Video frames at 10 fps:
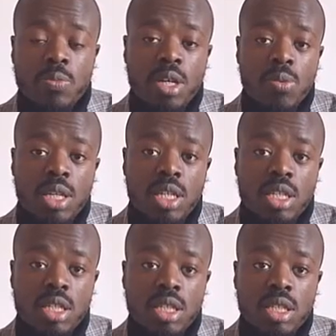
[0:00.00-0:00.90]
per week.
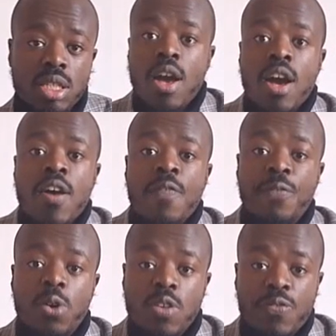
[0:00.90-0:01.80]

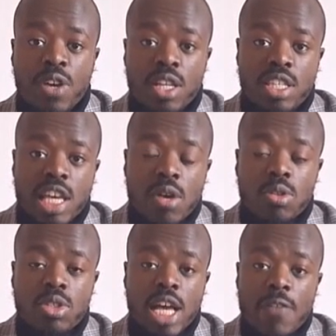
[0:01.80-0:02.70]
For the 30
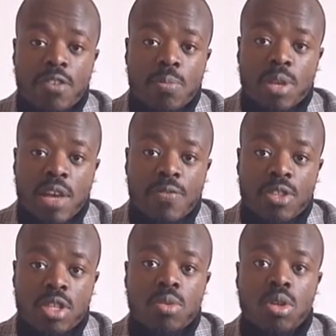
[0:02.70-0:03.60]
hours, you have to apply for
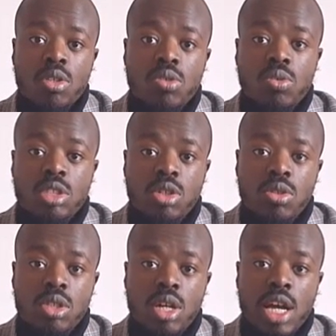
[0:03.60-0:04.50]
them. Not all
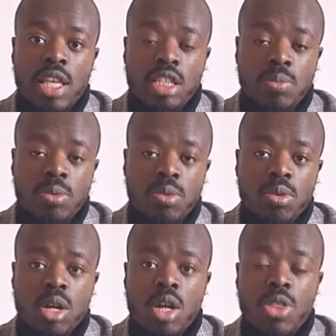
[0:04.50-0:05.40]
children are eligible,
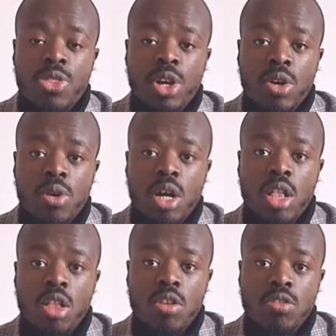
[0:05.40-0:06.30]
though a
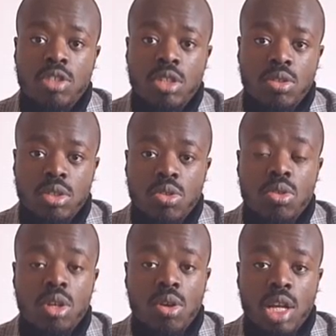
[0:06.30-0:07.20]
lot of children who
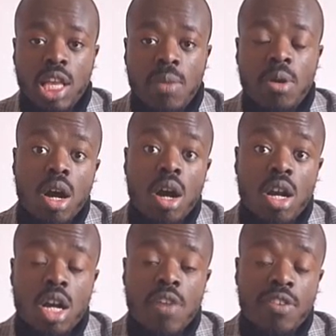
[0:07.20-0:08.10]
don't claim
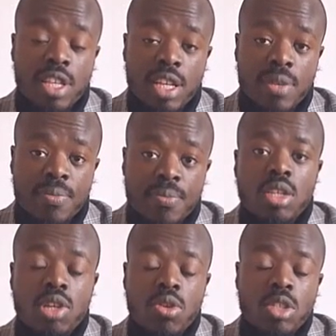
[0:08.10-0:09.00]
are currently.
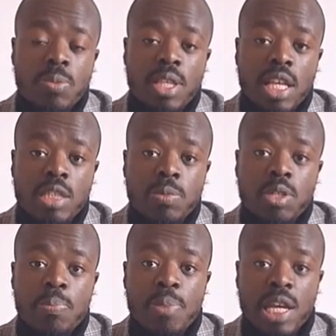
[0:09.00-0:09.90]
In order to be eligible,
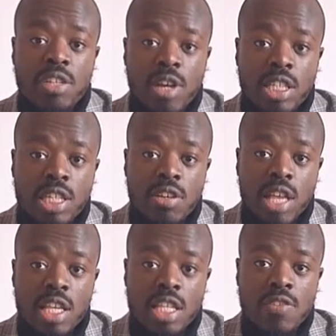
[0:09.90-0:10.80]
the biggest criteria
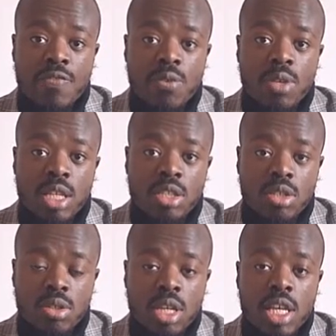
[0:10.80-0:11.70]
that you need to fall
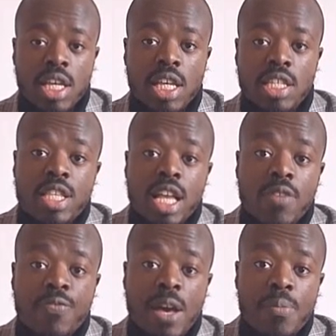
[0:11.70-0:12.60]
into is that the
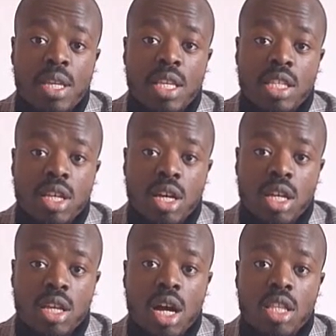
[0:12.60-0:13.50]
family needs to
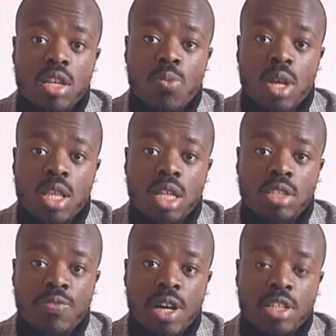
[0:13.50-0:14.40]
earn under
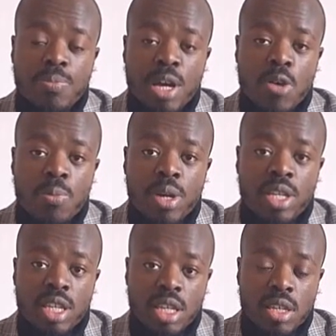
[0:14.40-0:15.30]
£100,000 per
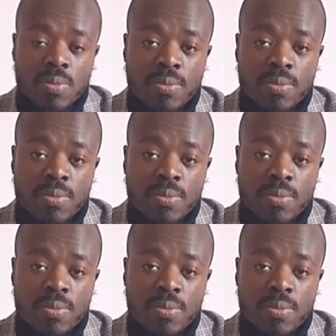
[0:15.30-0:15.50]
year.